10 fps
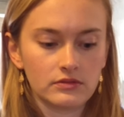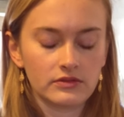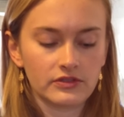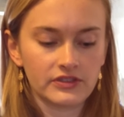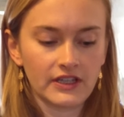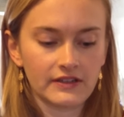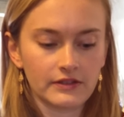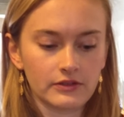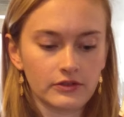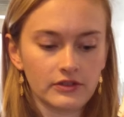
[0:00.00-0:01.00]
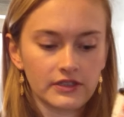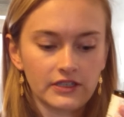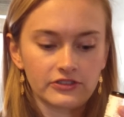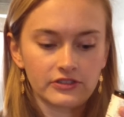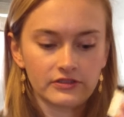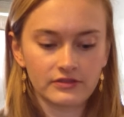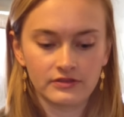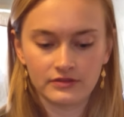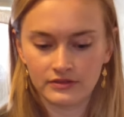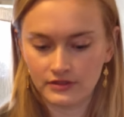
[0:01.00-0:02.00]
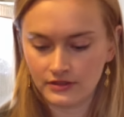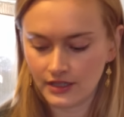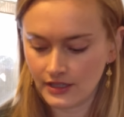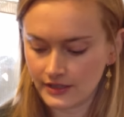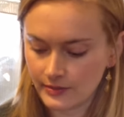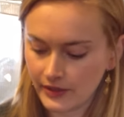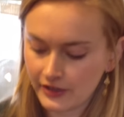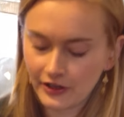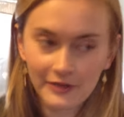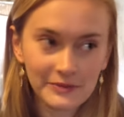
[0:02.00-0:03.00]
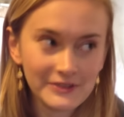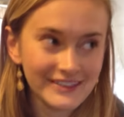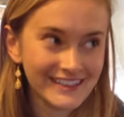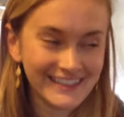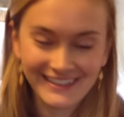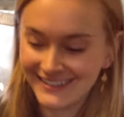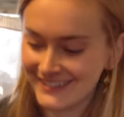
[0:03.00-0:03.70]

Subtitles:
So it takes a little coordination. I like the background music here.